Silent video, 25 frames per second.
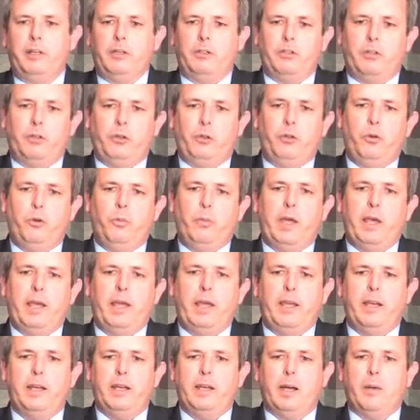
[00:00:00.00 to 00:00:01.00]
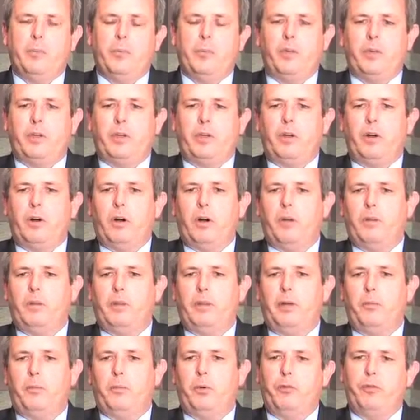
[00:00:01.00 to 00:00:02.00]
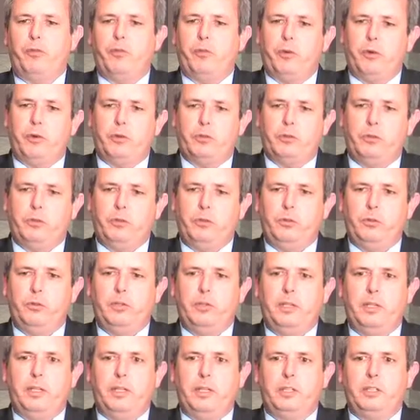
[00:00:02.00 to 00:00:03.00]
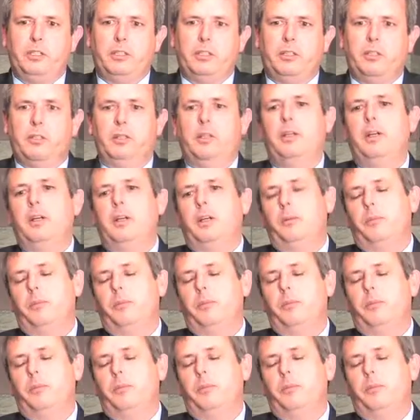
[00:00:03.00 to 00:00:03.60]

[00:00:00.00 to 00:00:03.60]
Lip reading: So you may end up with a card that prefers to do signature,